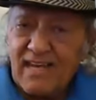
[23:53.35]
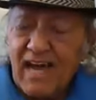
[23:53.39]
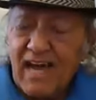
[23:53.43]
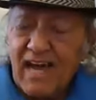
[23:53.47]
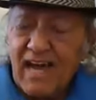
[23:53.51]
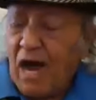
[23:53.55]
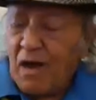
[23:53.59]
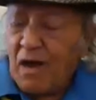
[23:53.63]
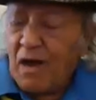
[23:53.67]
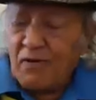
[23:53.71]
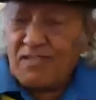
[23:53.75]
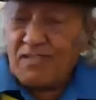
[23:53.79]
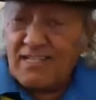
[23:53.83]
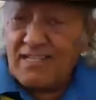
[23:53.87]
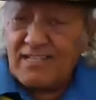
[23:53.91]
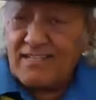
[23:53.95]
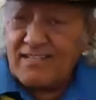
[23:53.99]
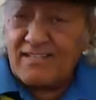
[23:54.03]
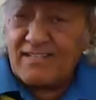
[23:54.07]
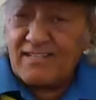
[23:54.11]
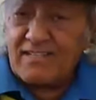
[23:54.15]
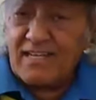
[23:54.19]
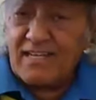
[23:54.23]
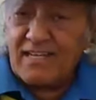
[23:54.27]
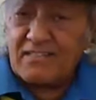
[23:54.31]
How can you
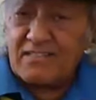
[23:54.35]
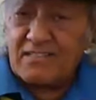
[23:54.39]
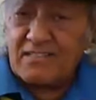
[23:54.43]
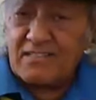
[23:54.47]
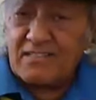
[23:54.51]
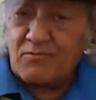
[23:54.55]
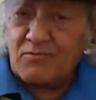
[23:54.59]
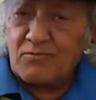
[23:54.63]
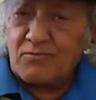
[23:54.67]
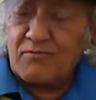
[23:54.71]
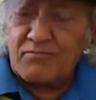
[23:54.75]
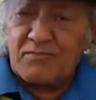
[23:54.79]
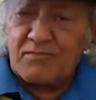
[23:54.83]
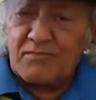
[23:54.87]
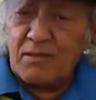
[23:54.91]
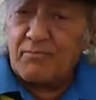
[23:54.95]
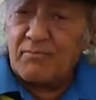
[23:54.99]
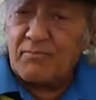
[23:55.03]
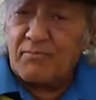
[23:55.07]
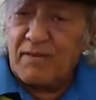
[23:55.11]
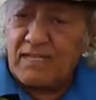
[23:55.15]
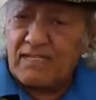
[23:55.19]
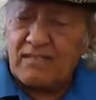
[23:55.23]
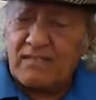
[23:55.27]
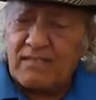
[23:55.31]
energize them? Give them
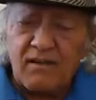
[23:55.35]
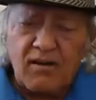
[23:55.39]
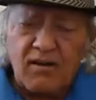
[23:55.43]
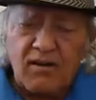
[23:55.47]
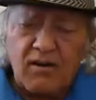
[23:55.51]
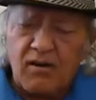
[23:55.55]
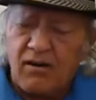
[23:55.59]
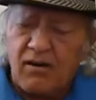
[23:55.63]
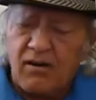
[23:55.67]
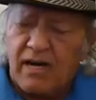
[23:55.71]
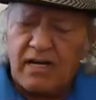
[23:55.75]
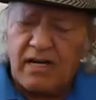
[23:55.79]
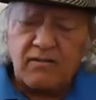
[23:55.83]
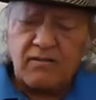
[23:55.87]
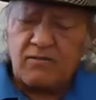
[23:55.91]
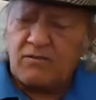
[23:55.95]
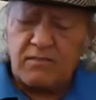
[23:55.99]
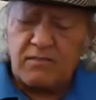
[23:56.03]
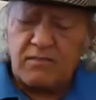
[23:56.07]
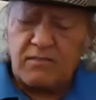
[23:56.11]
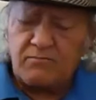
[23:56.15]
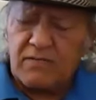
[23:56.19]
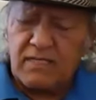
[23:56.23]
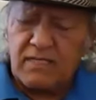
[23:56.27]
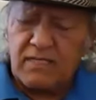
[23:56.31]
money? No, I don't
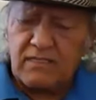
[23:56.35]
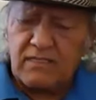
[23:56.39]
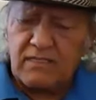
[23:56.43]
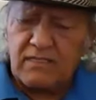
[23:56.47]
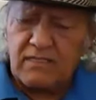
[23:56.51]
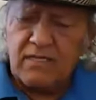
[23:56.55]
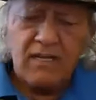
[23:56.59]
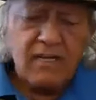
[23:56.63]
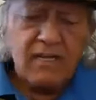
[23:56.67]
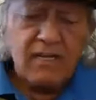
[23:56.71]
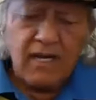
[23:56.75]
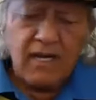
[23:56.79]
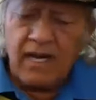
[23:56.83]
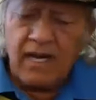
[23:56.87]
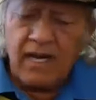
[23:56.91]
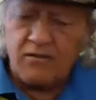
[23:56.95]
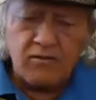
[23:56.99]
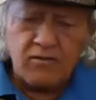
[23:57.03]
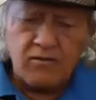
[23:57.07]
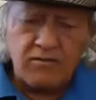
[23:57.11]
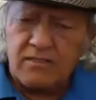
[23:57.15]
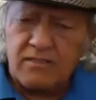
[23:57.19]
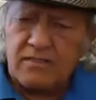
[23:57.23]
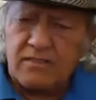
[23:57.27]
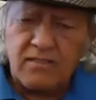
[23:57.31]
need money. I
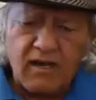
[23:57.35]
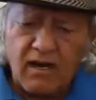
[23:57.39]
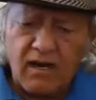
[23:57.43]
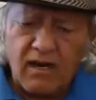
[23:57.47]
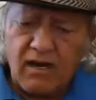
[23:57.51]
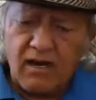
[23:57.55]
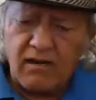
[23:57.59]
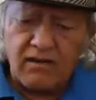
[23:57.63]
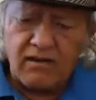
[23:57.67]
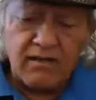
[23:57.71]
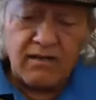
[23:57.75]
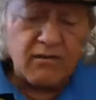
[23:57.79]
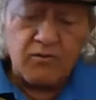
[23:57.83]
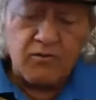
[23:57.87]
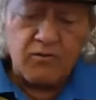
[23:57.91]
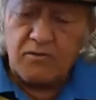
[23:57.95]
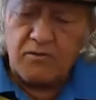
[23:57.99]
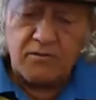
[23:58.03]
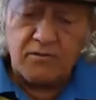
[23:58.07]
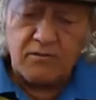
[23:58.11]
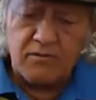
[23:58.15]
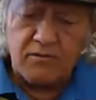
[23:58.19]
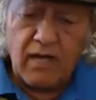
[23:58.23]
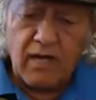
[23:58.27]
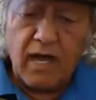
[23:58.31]
don't need car.
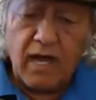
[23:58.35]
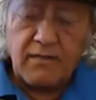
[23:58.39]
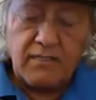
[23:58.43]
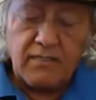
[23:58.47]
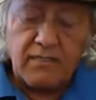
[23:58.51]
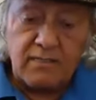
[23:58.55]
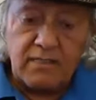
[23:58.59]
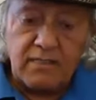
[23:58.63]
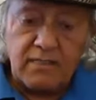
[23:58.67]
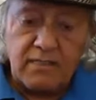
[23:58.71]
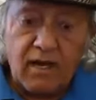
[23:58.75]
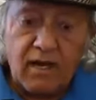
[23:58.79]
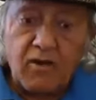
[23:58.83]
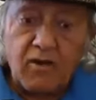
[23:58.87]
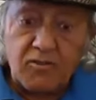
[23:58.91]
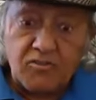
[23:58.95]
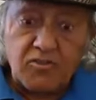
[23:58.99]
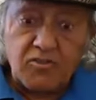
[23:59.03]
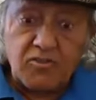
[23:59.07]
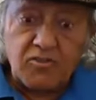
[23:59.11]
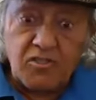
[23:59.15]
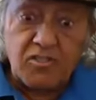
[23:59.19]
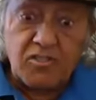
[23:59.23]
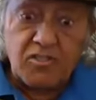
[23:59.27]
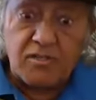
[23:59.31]
I need
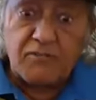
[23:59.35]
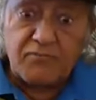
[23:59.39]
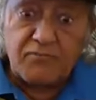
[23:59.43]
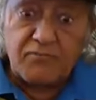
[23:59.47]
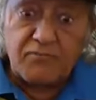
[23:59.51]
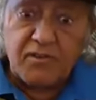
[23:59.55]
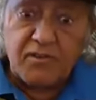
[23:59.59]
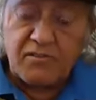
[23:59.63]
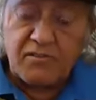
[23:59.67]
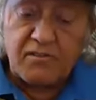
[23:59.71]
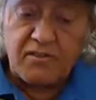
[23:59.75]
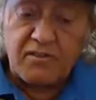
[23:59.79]
oxygen first.